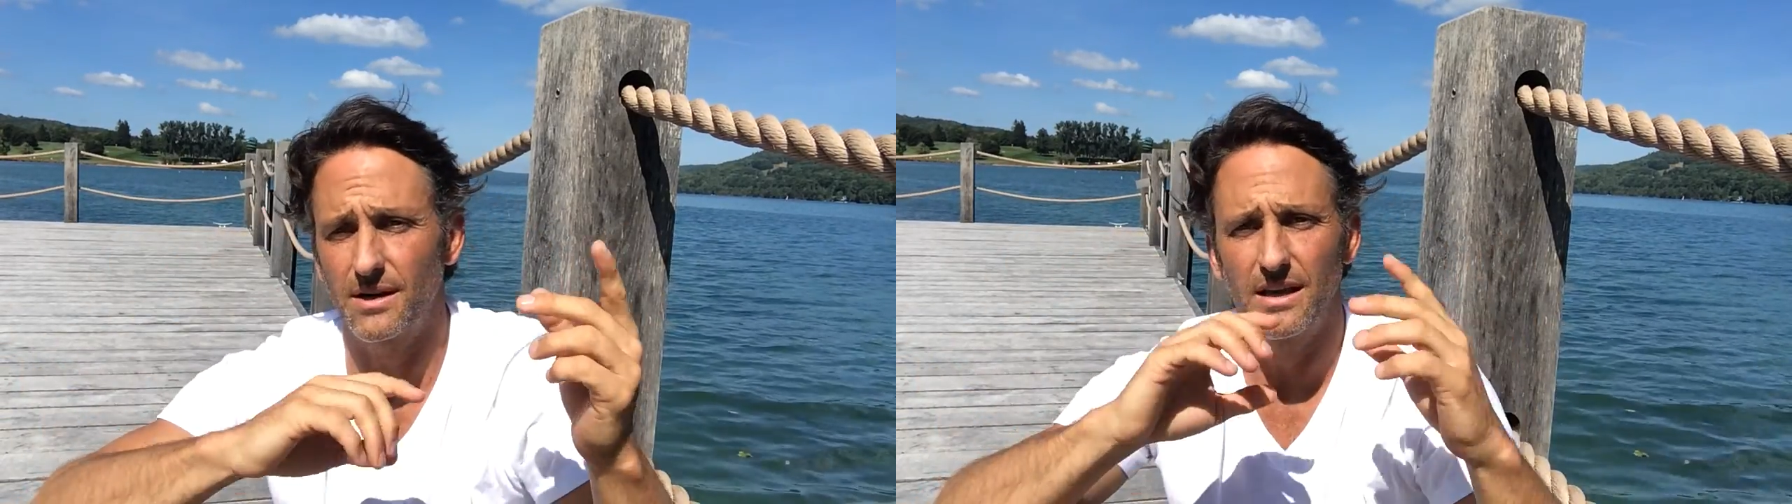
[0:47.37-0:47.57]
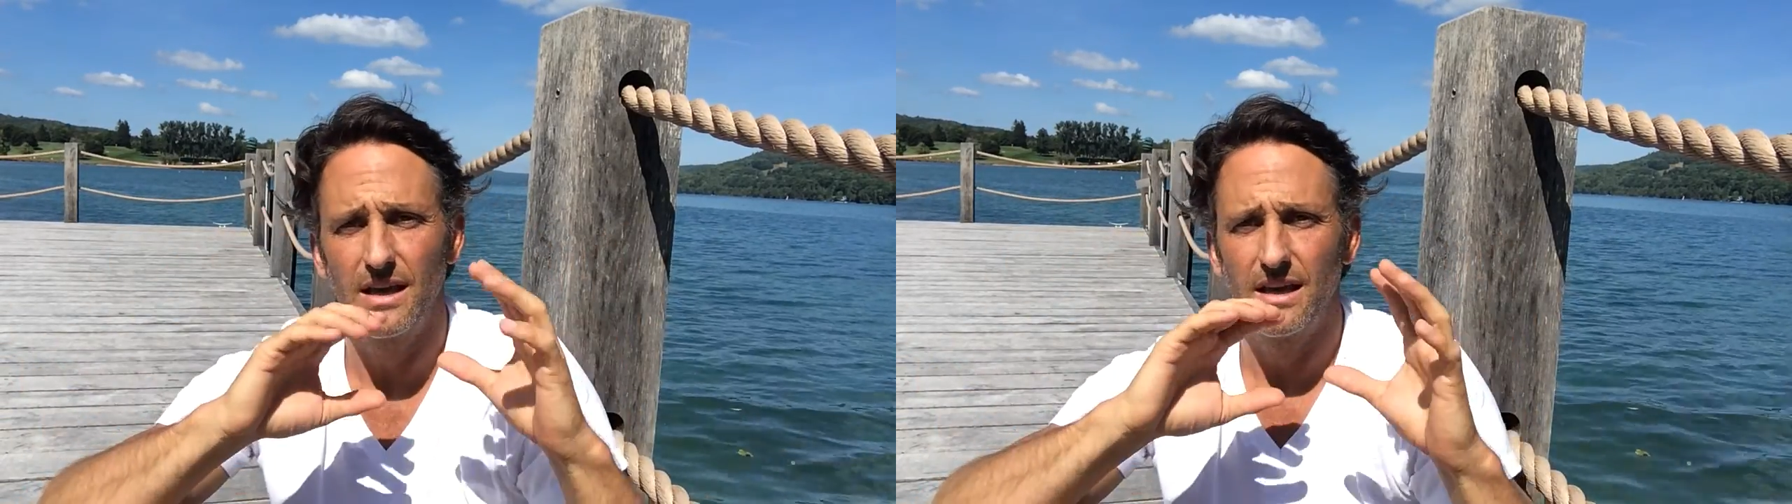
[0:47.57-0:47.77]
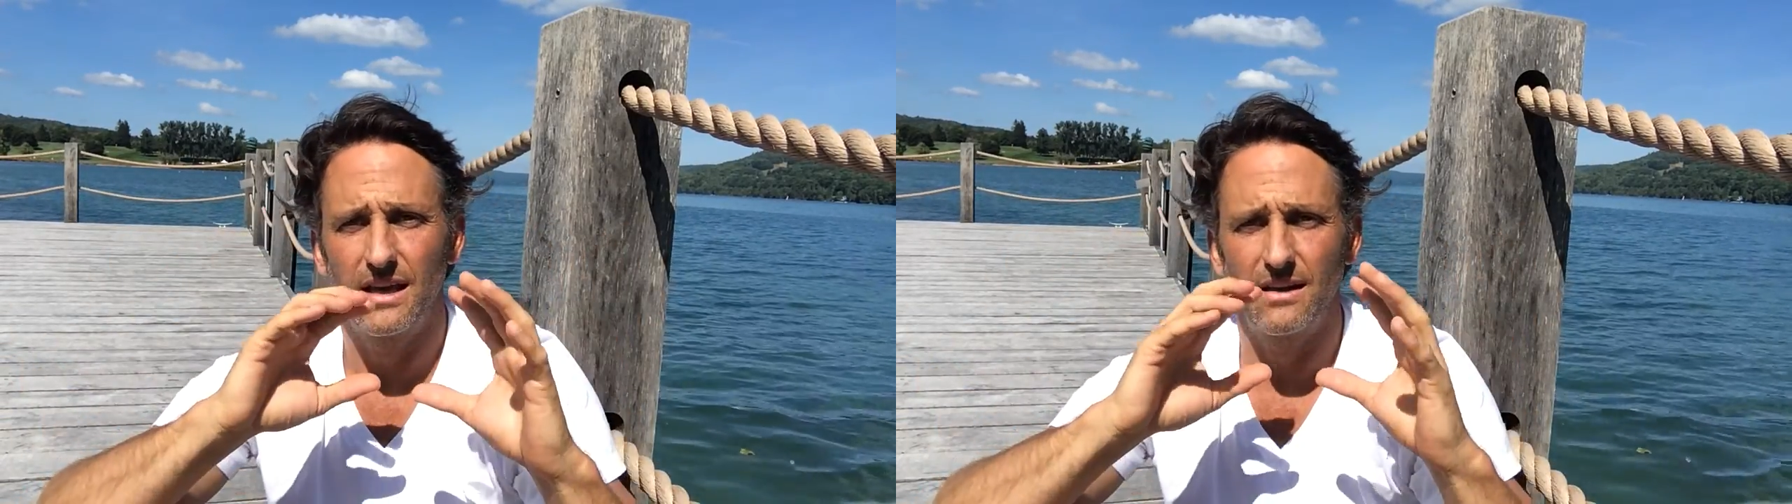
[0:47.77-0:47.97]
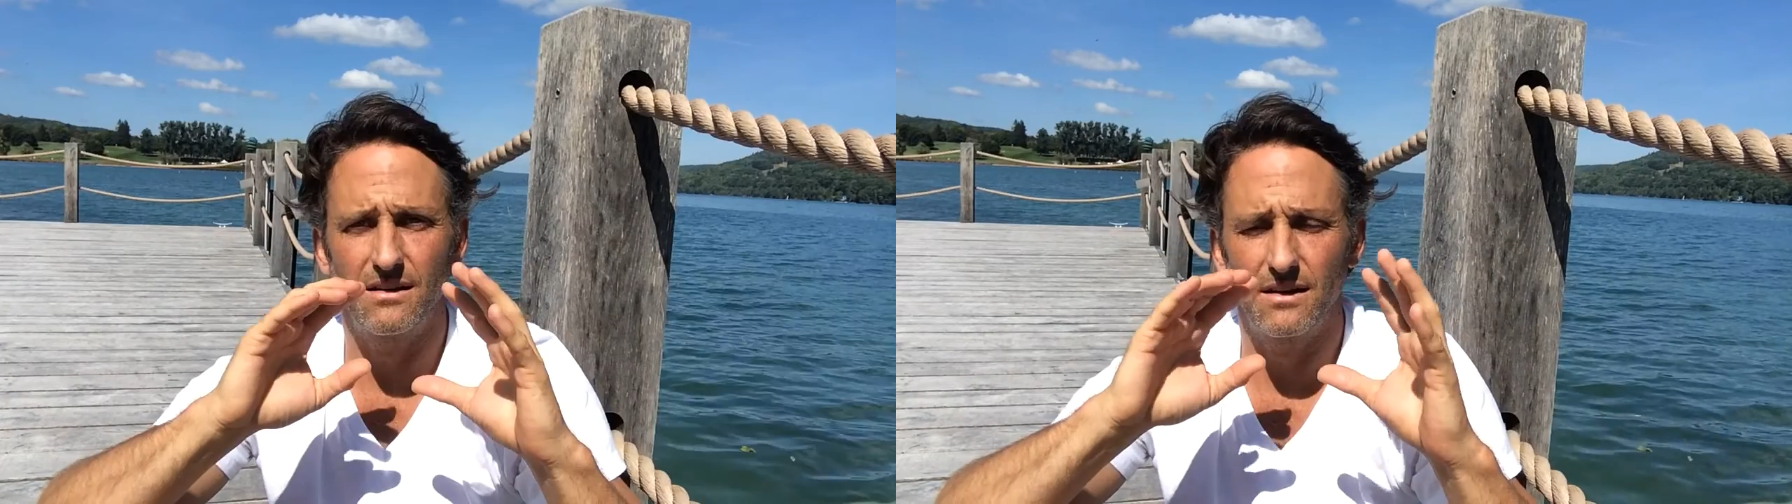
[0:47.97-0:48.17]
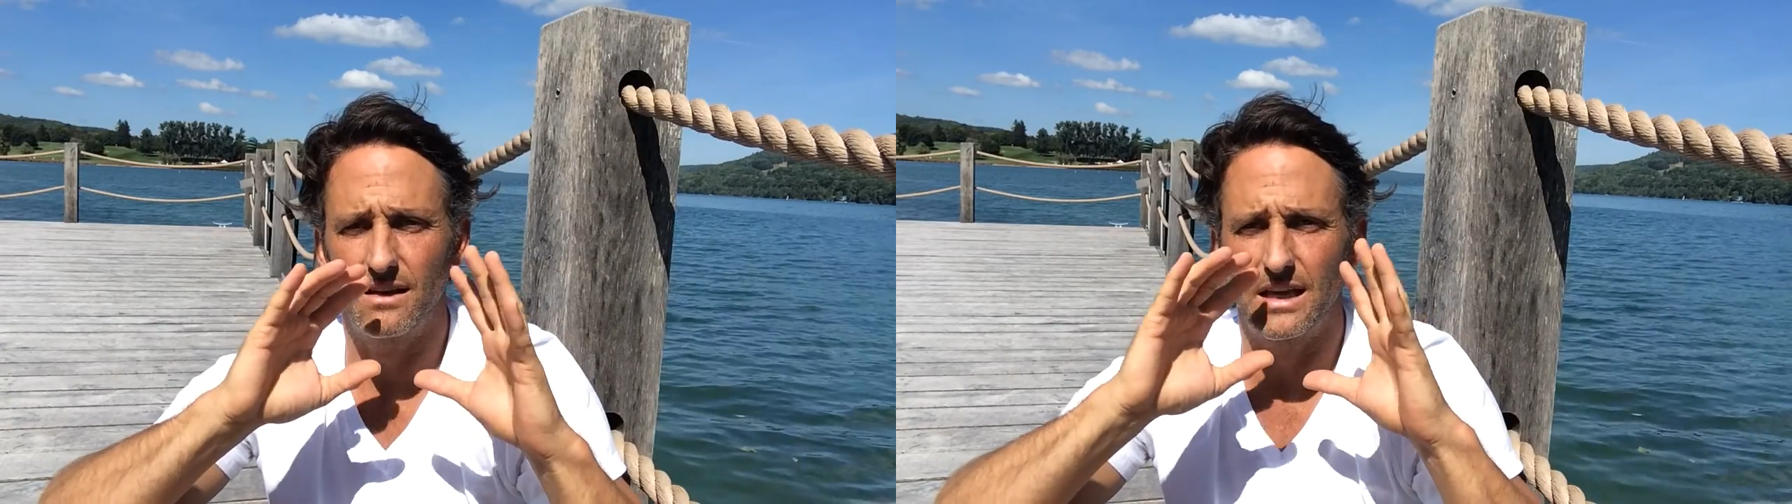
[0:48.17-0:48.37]
It, it,
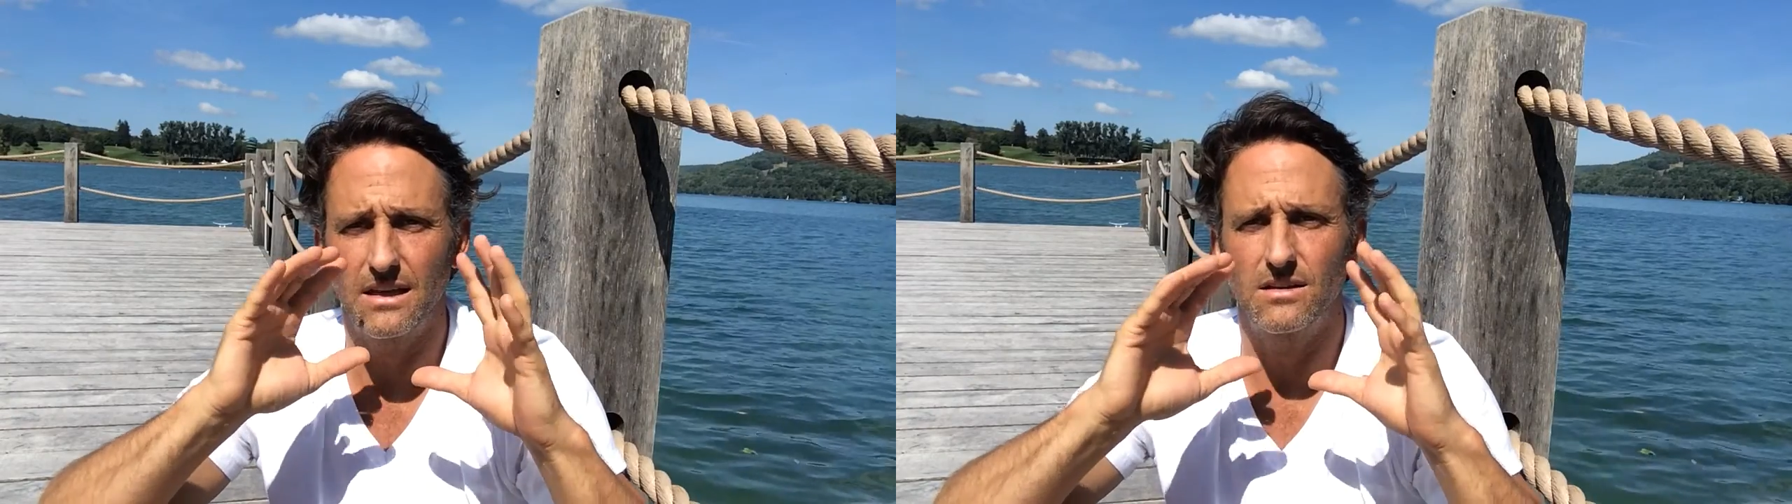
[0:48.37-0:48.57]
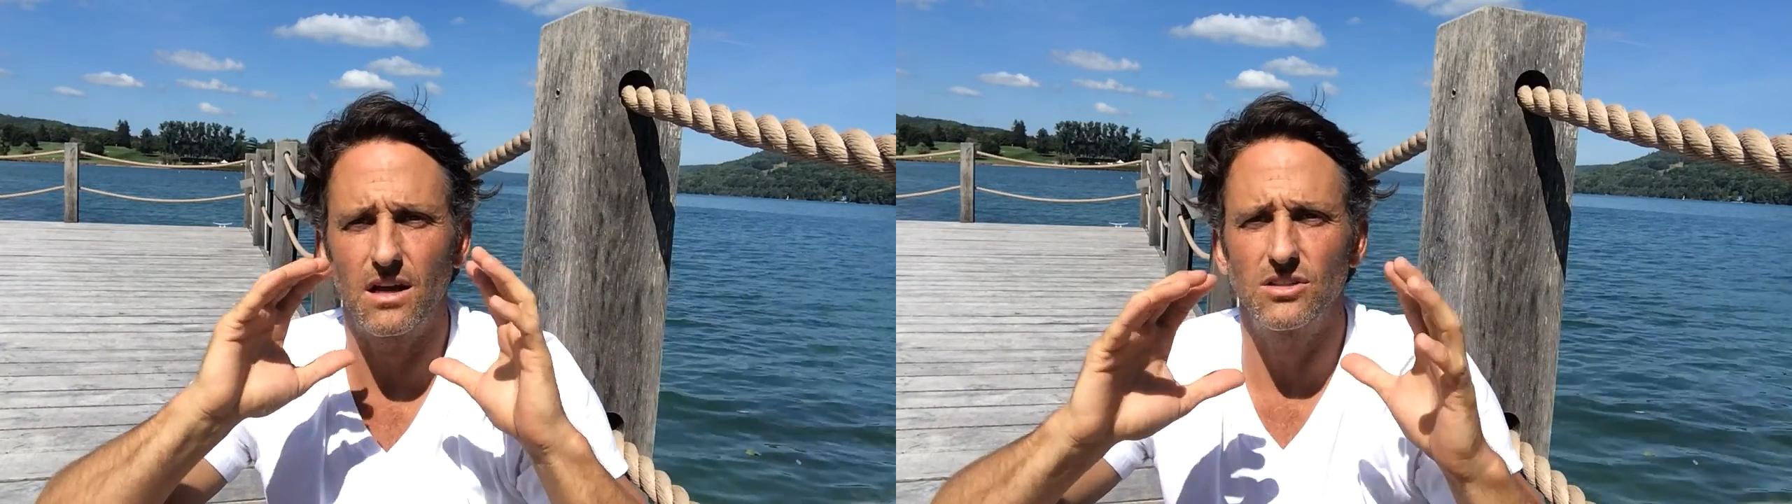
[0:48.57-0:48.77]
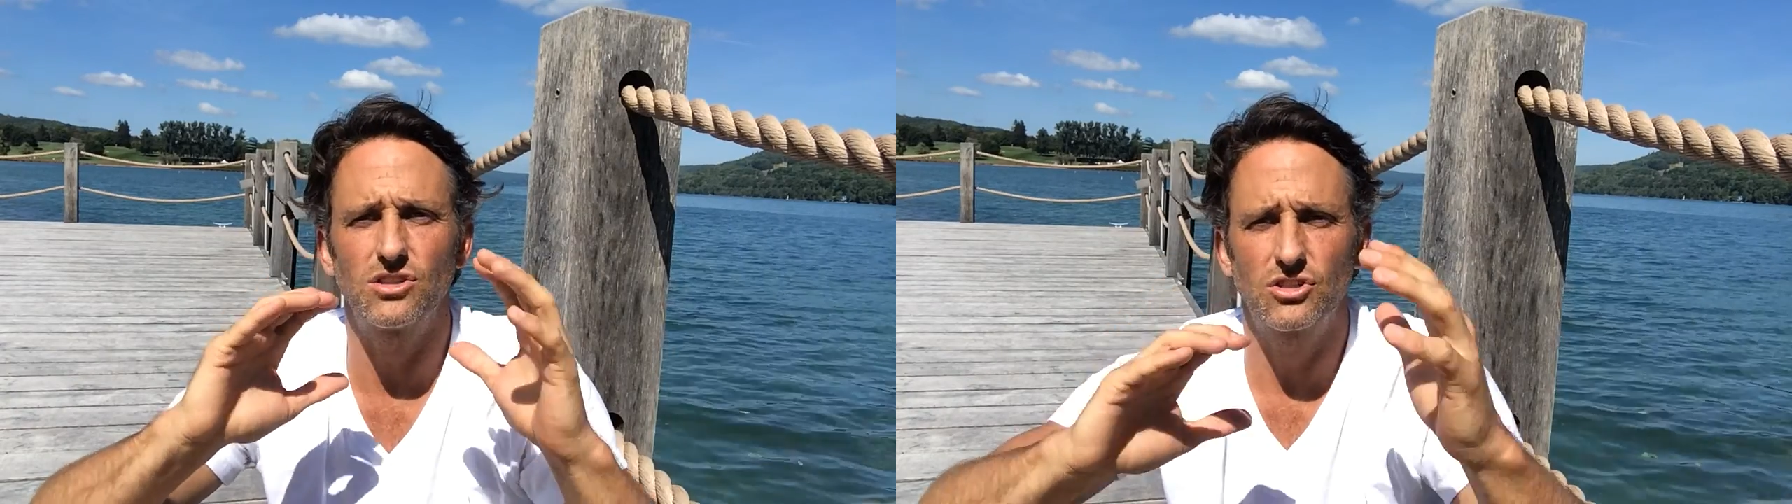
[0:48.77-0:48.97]
it does